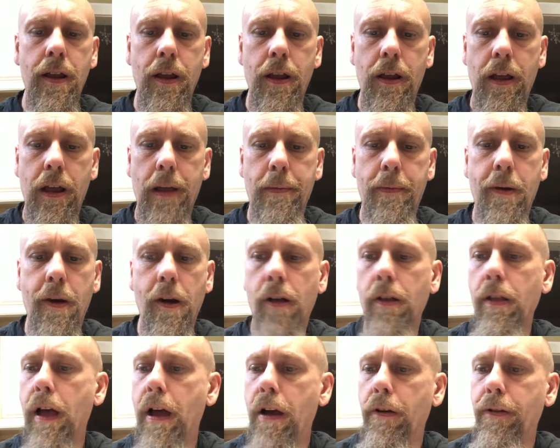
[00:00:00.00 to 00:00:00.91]
I'm
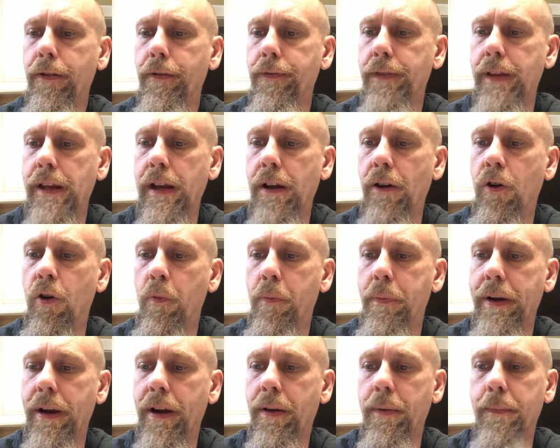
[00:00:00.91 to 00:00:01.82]
all out of the
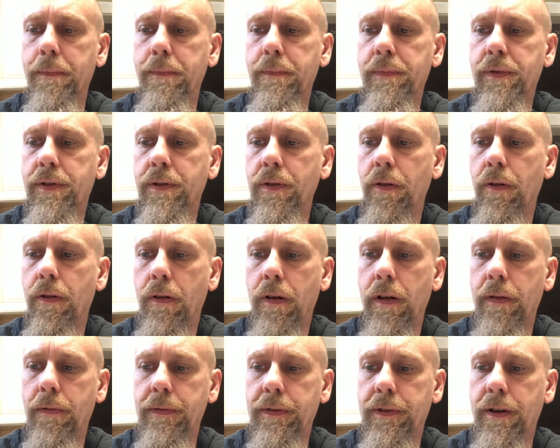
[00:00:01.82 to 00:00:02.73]
opium, so
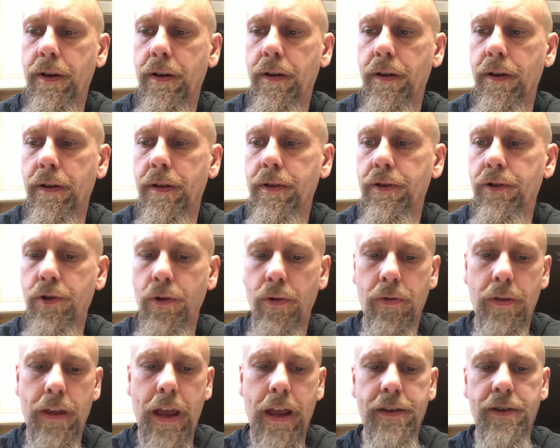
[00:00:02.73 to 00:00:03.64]
I was gonna
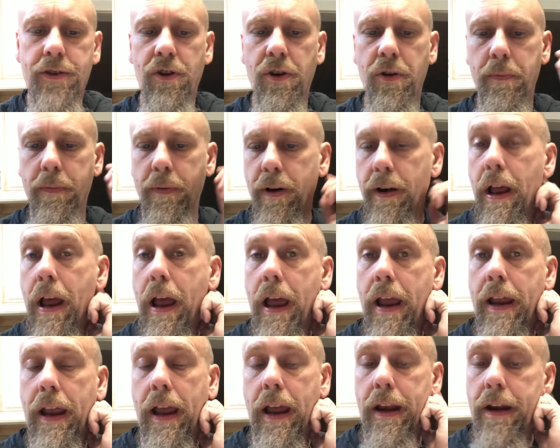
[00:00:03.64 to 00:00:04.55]
show that too, but
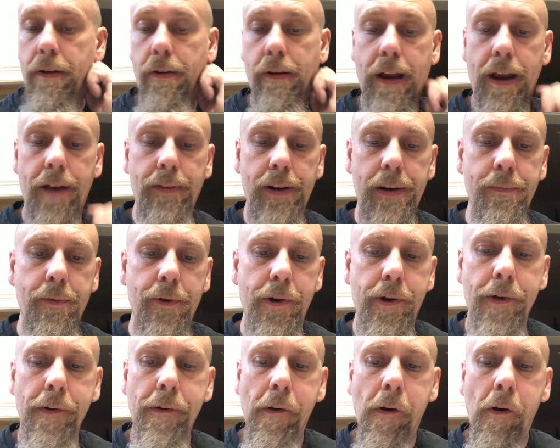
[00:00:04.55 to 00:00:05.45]
I don't have any
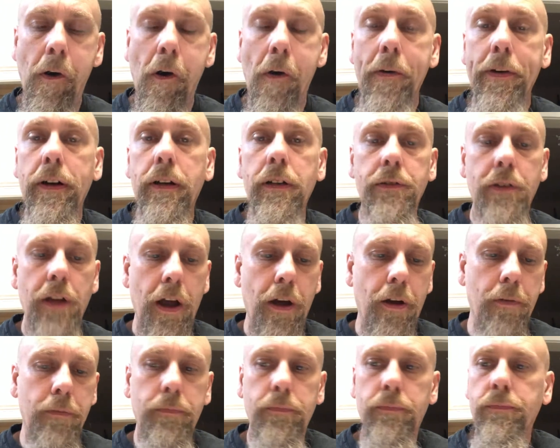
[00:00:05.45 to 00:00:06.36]
more.
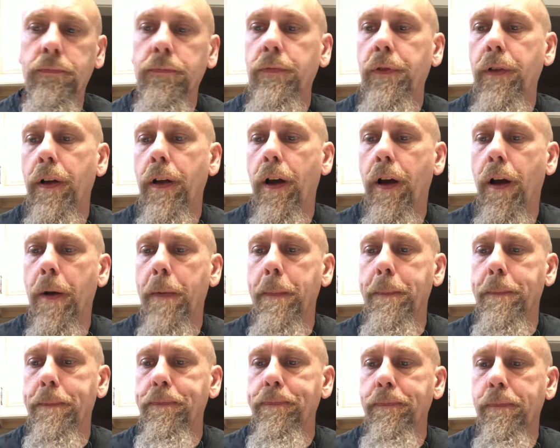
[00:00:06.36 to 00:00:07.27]
Now,
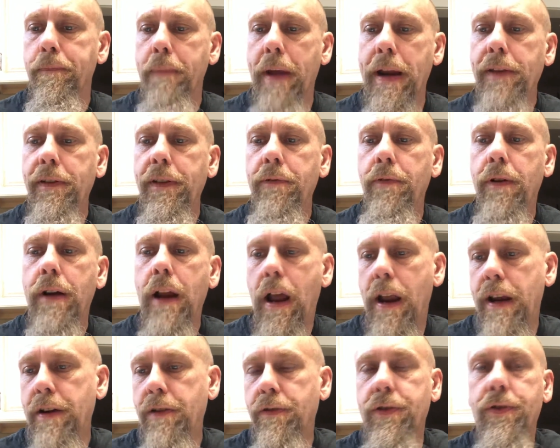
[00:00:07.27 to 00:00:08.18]
mainly what I
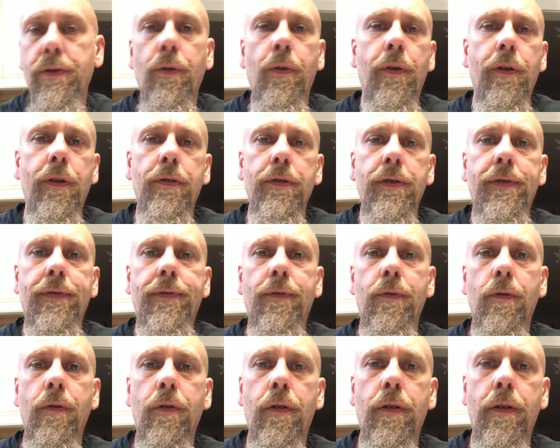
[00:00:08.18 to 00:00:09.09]
use oils
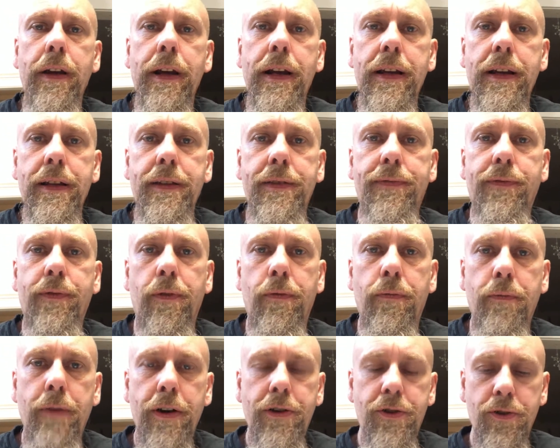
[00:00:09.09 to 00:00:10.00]
for is for
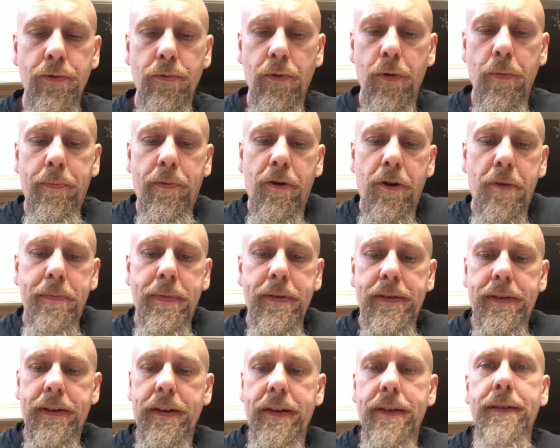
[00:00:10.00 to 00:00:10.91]
ritual
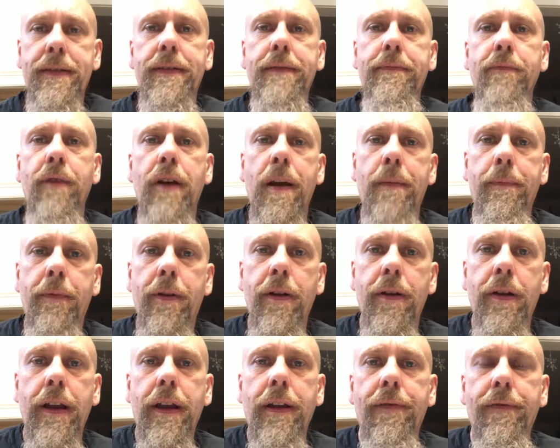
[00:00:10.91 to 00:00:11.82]
purposes when I'm
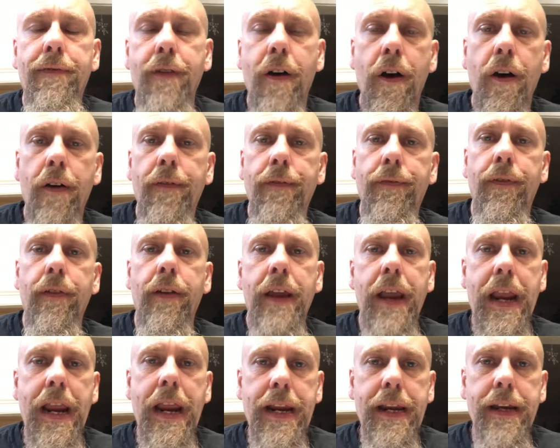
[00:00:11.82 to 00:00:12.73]
gonna involve
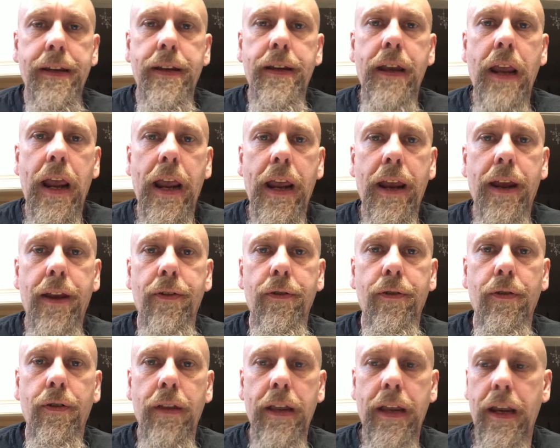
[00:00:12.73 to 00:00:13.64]
a
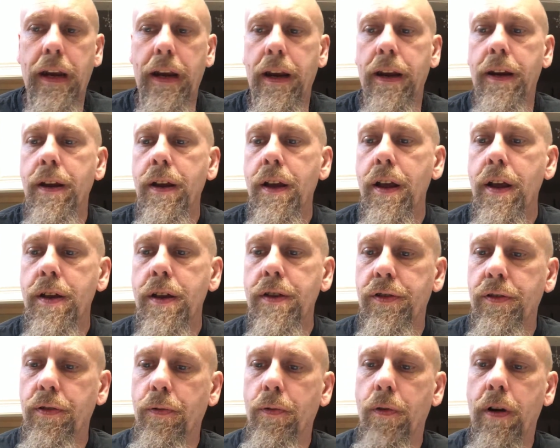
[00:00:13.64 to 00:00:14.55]
candle in it.
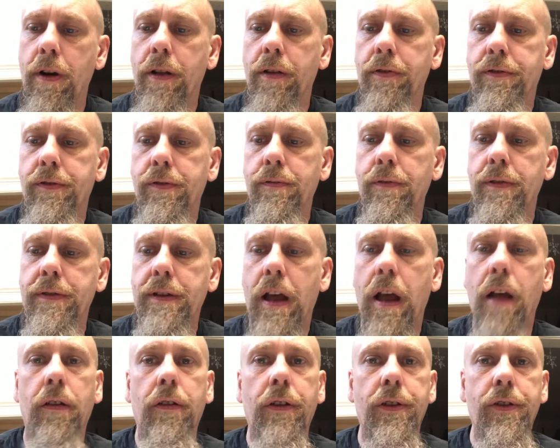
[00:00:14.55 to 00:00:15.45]
So what I'll do is
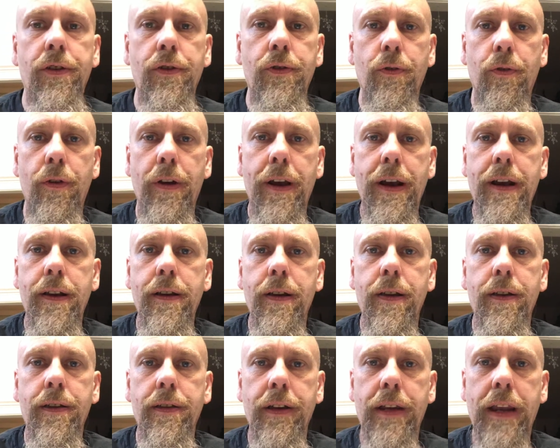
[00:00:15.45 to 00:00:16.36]
I'll anoint
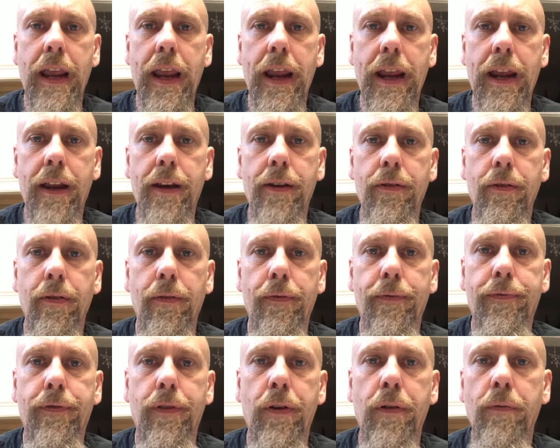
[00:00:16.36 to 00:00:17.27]
the candle
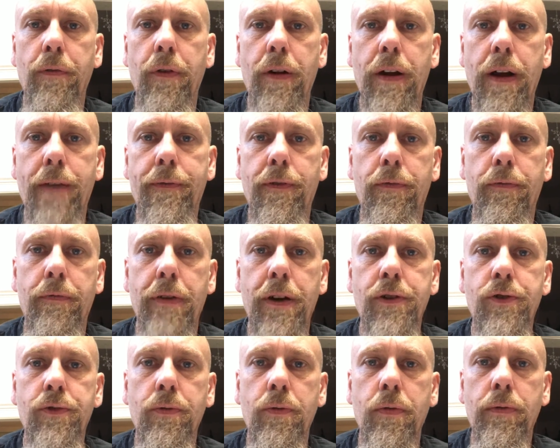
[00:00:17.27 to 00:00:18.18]
for whatever
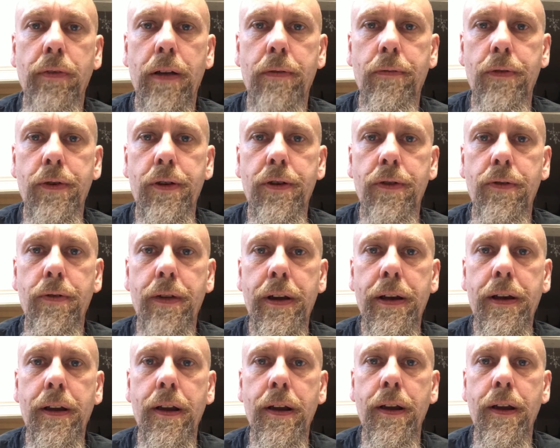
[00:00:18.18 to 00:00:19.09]
ritual that we're
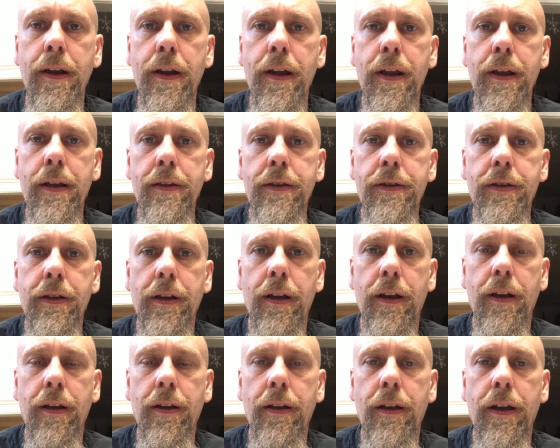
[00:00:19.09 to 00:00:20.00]
doing
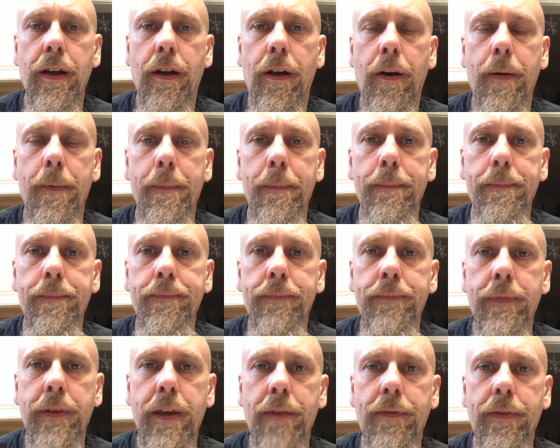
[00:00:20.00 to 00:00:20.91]
to
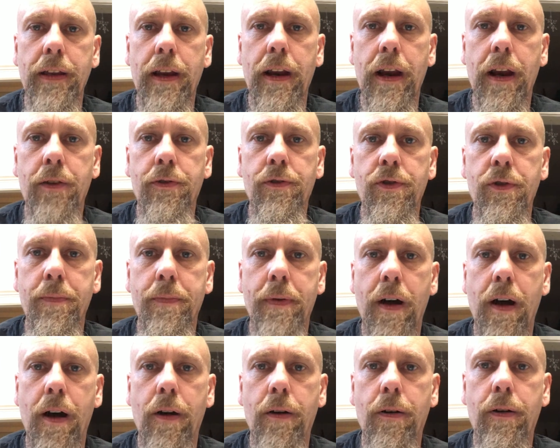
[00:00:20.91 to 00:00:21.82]
give it extra
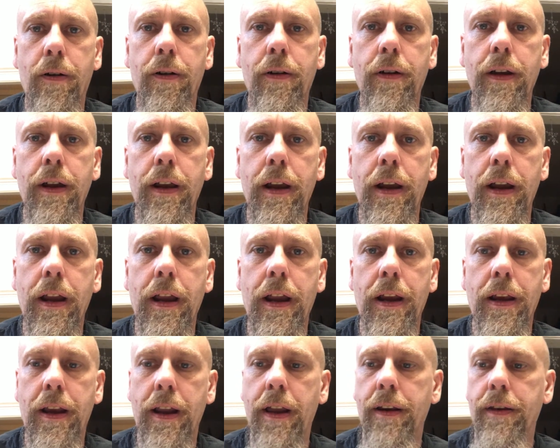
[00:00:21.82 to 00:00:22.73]
power,
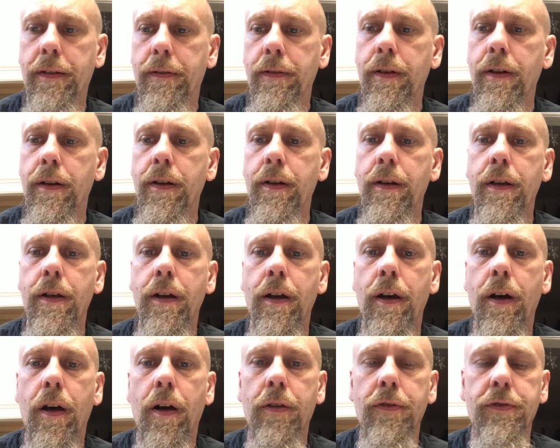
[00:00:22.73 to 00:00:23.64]
and then
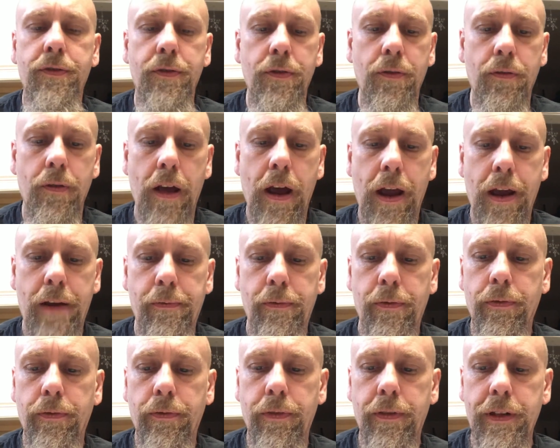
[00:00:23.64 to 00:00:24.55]
also I
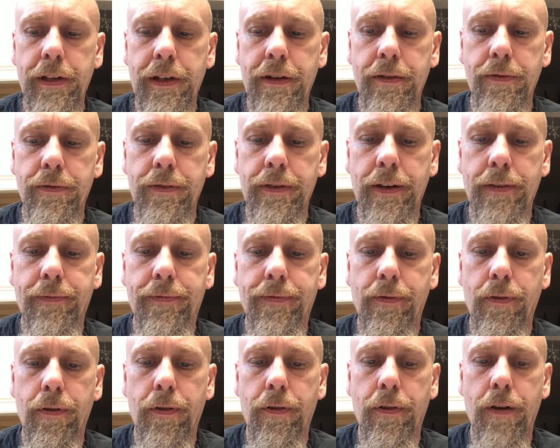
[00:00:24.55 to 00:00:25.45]
will use it
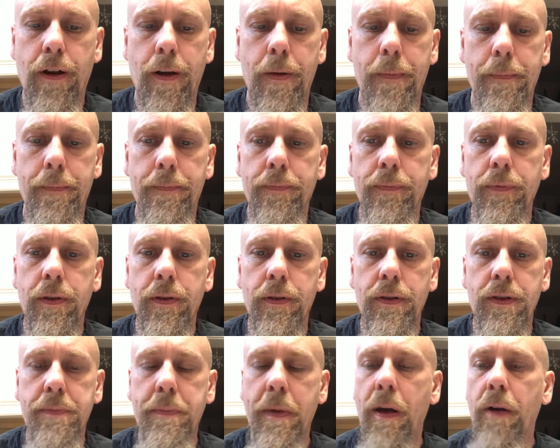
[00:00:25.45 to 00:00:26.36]
for
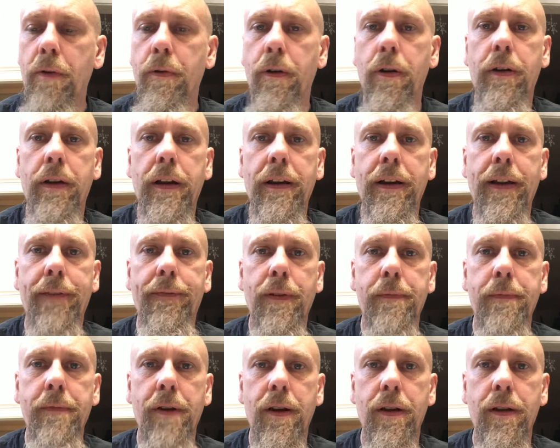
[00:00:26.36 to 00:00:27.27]
spell work. If
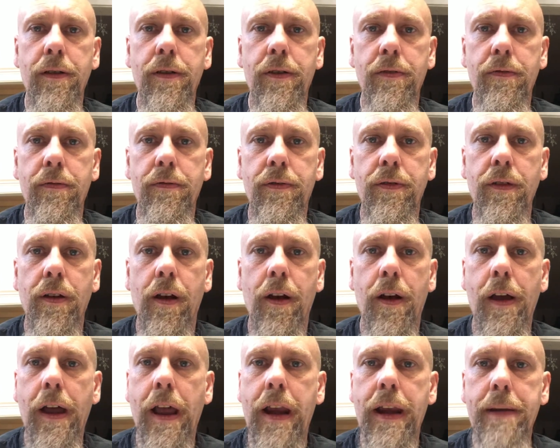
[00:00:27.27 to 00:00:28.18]
I'm gonna do
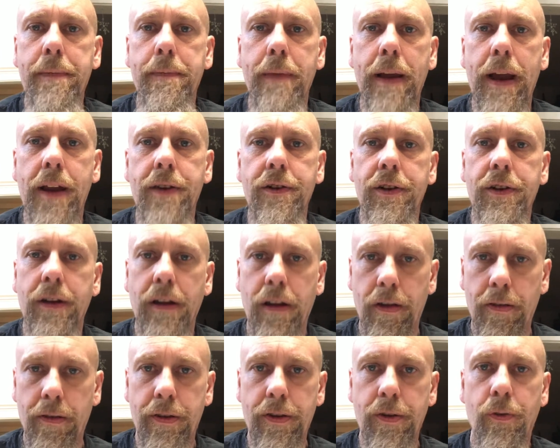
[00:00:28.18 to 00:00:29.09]
any magic,
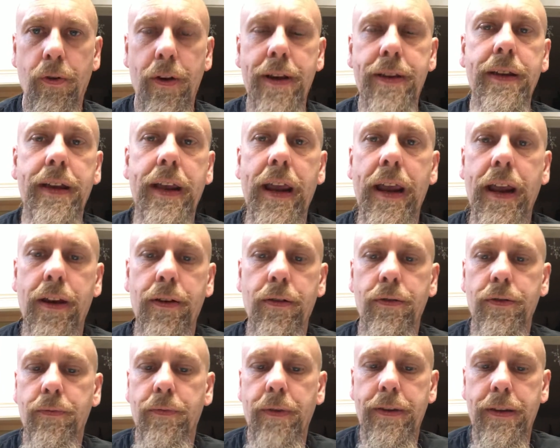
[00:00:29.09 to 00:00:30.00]
I'll anoint the
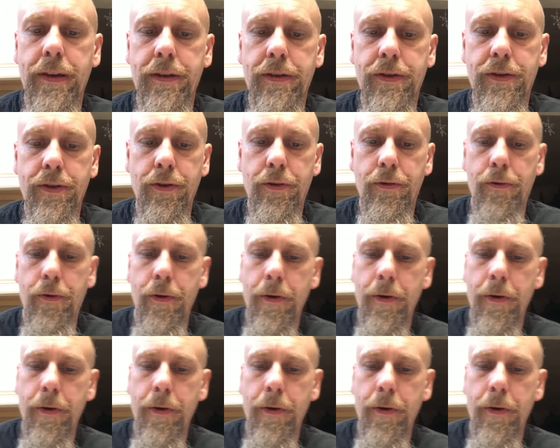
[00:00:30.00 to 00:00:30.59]
candles with it too.